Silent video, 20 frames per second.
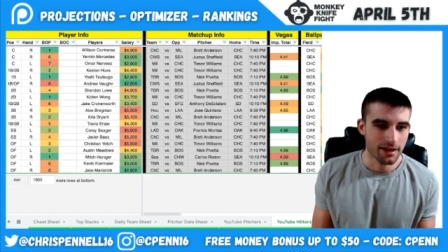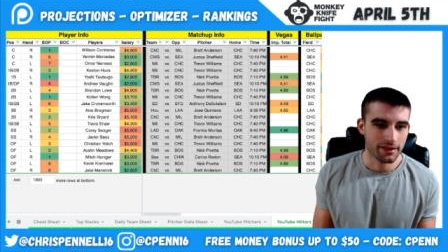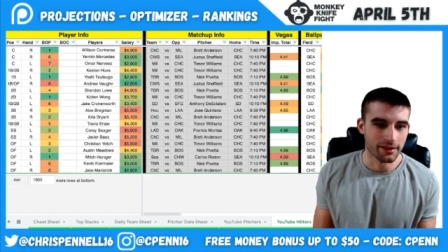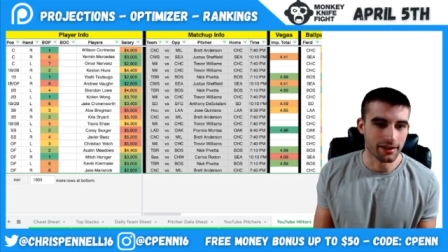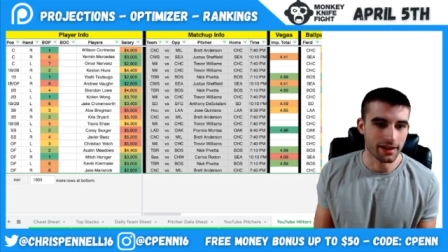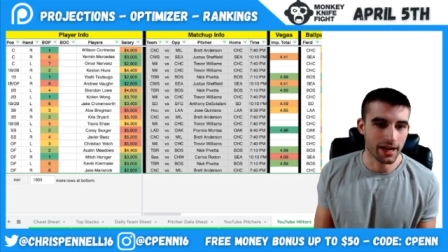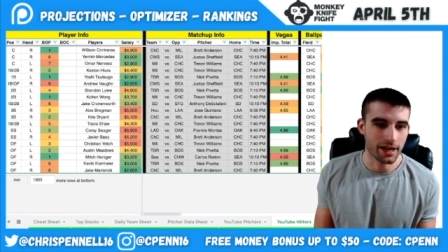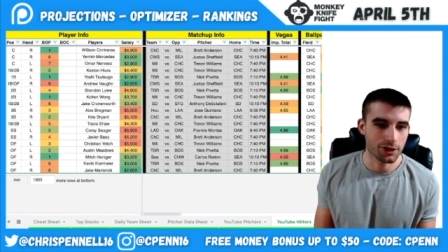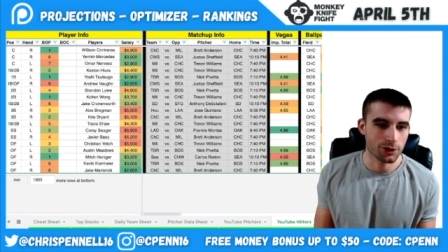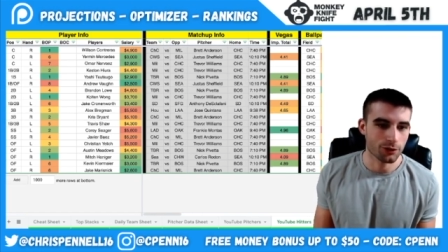
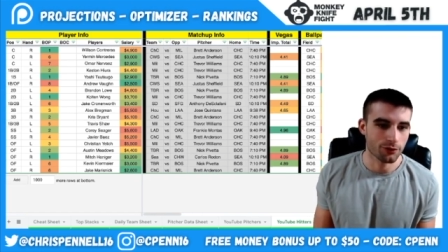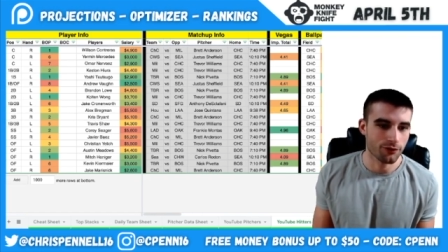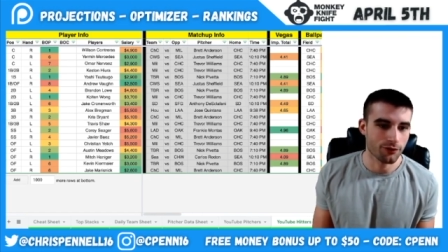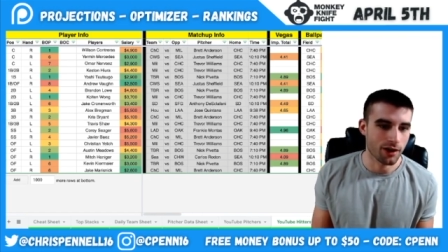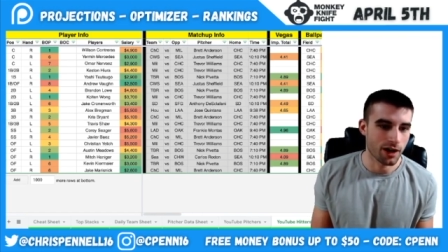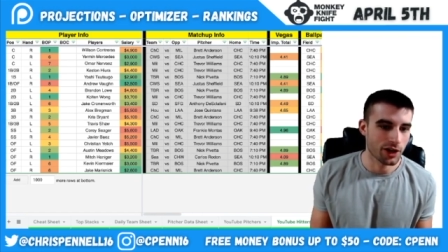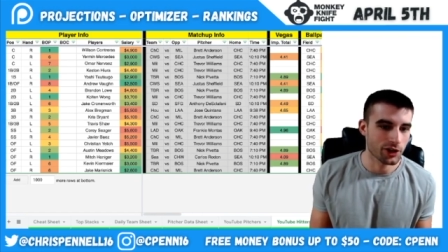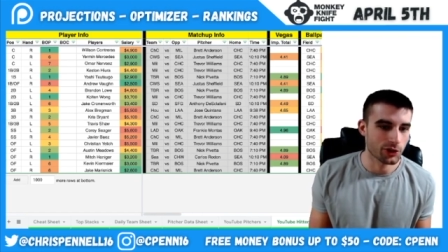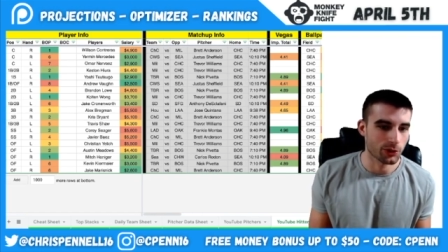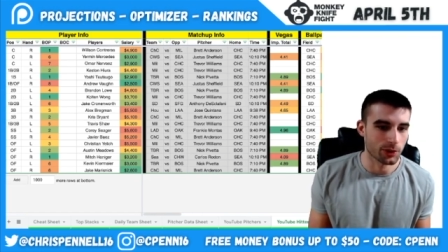Then Andrew
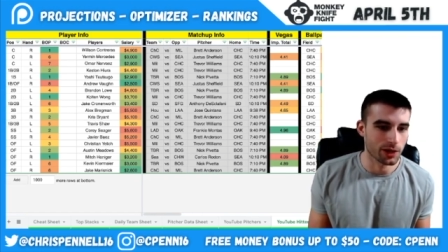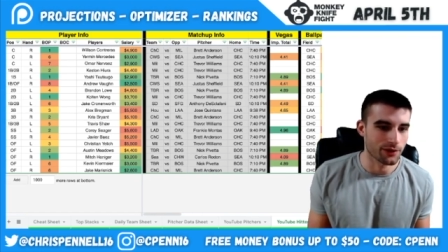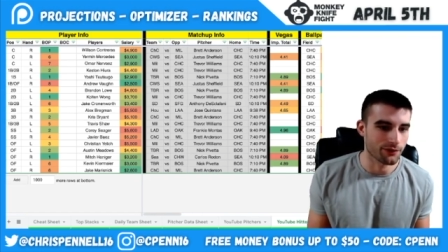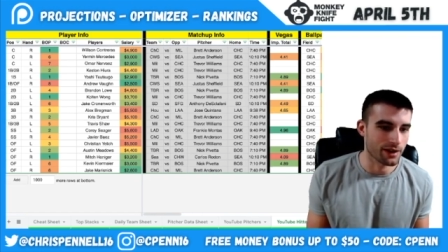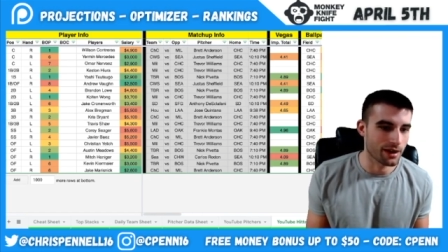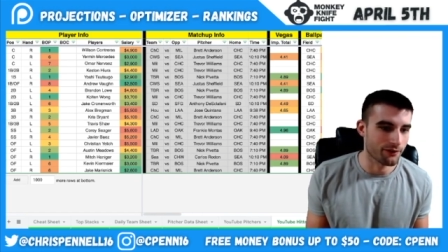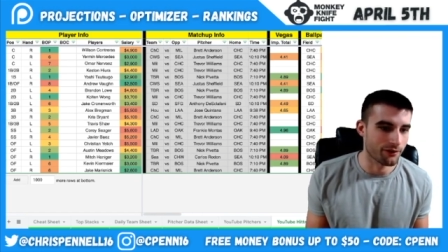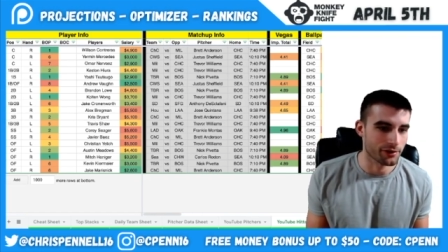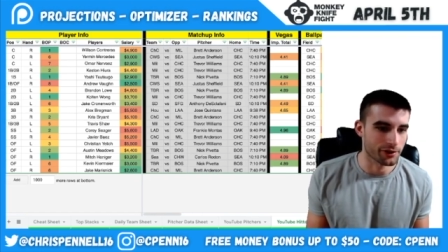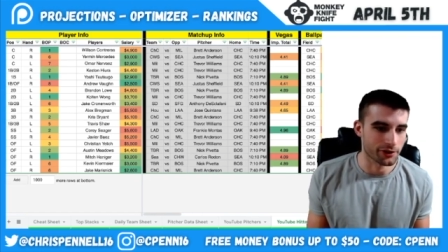Vaughn,
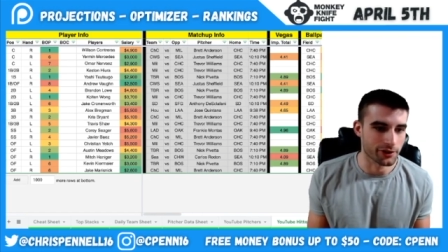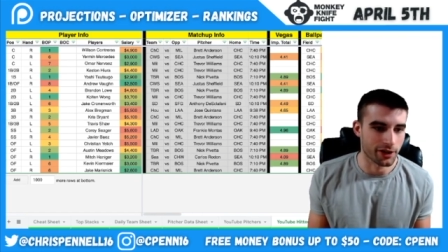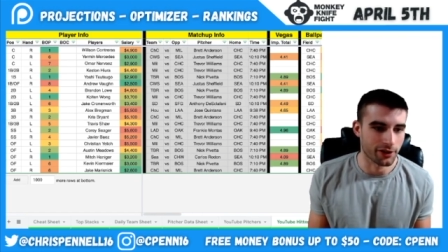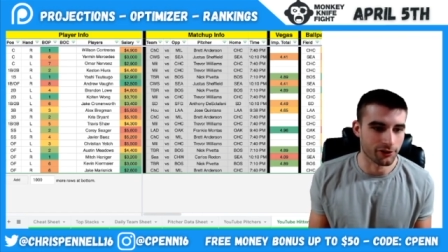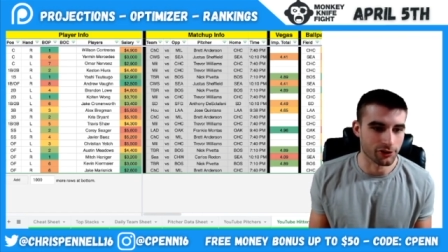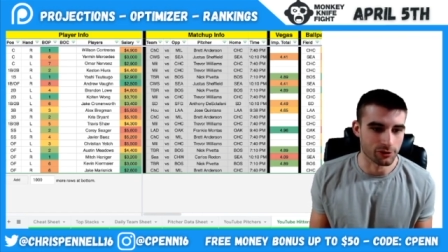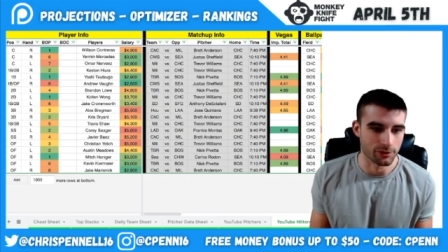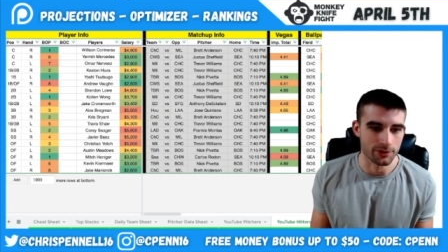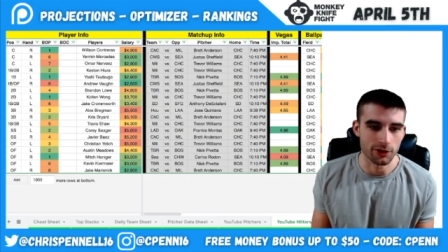twenty-five hundred dollars.